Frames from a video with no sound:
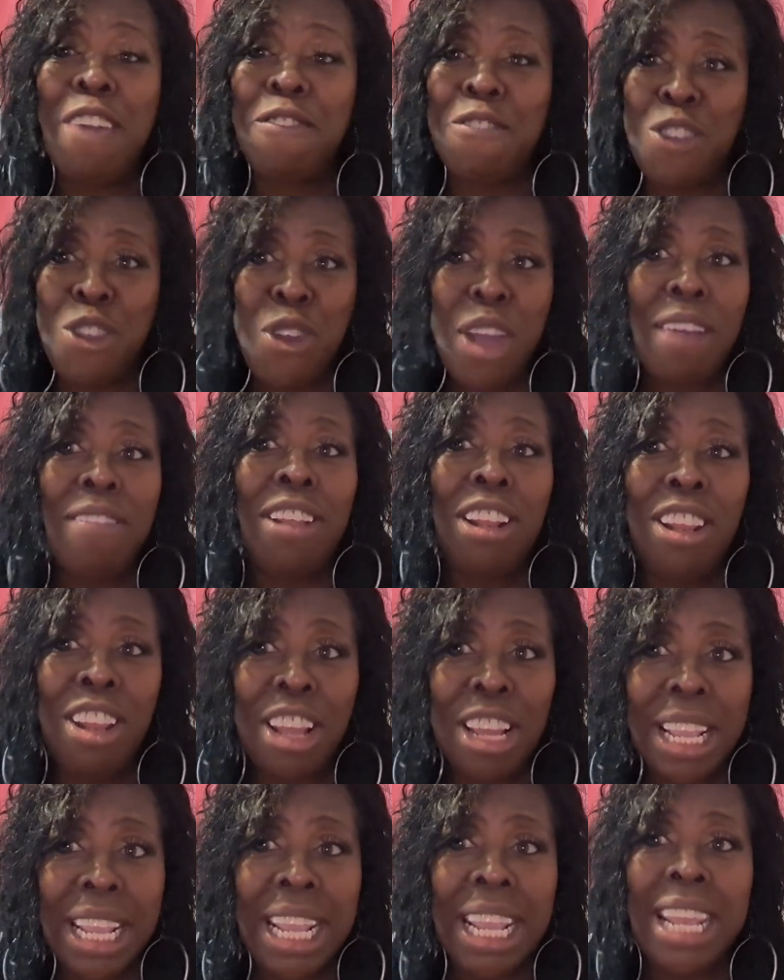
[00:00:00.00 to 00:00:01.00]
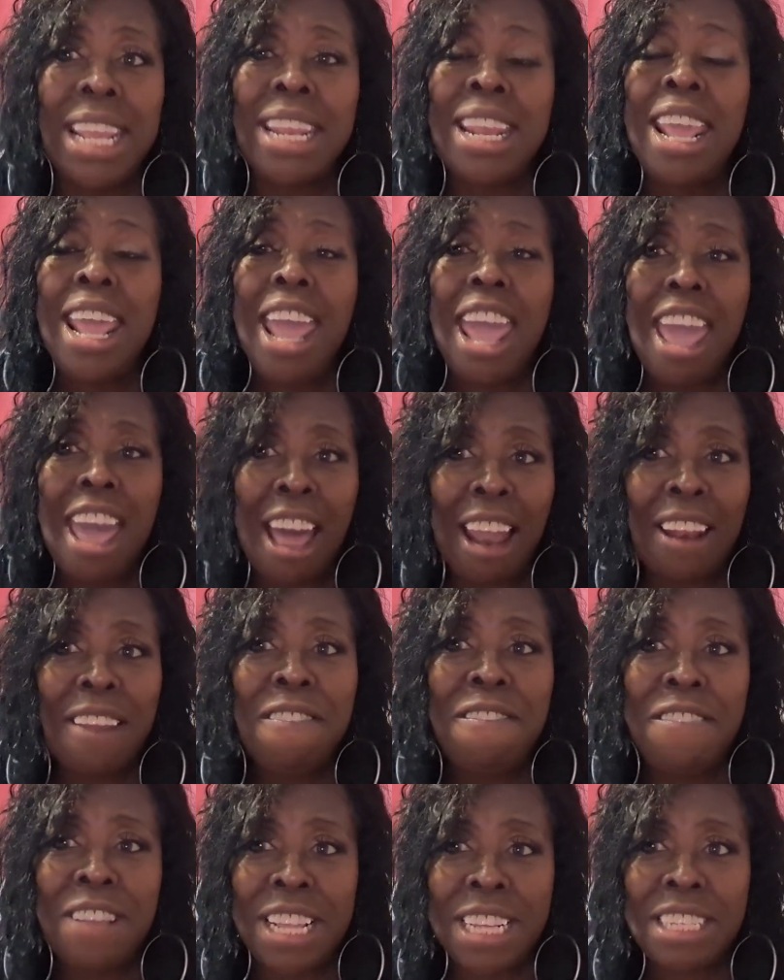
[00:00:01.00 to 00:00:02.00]
If you ever look at
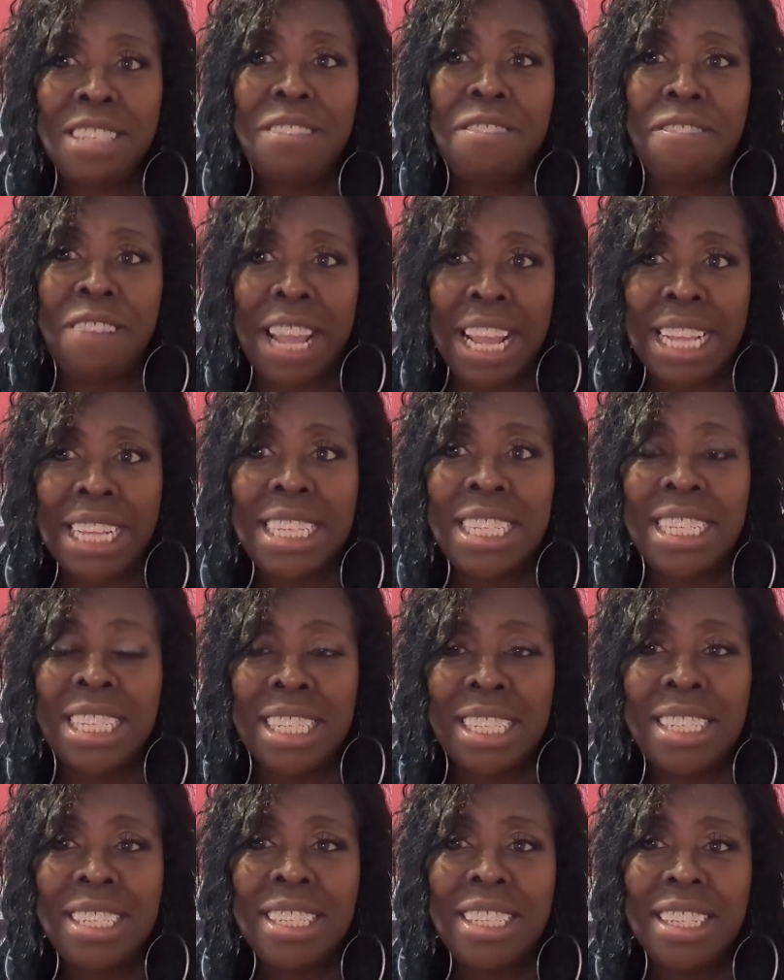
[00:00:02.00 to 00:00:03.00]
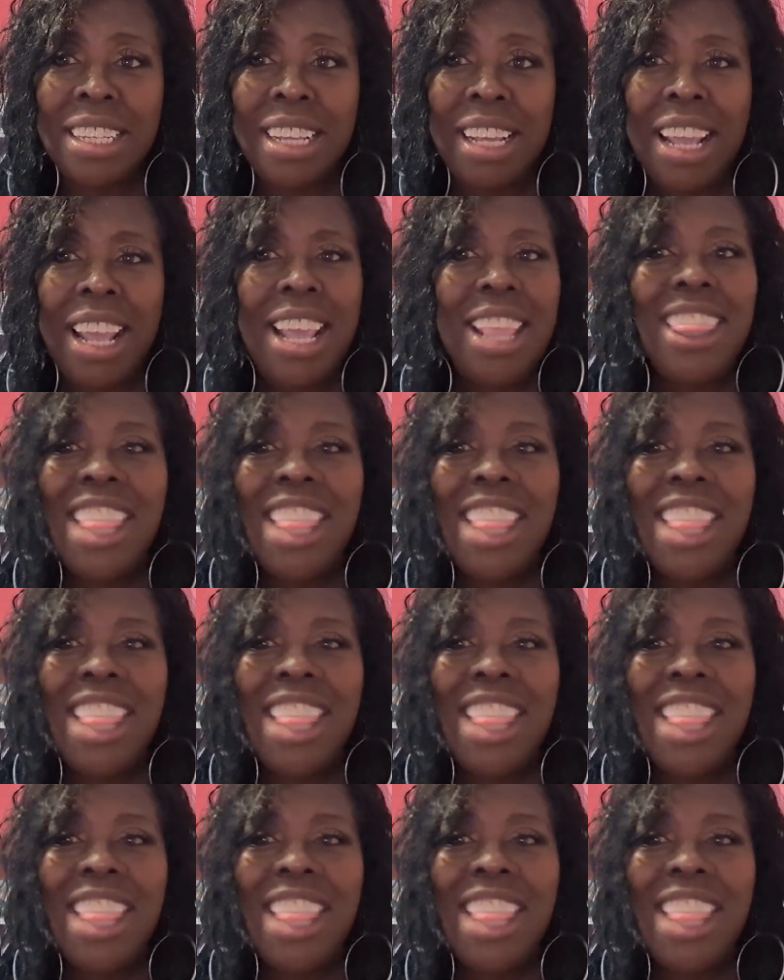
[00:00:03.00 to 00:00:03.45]
elephants' faces,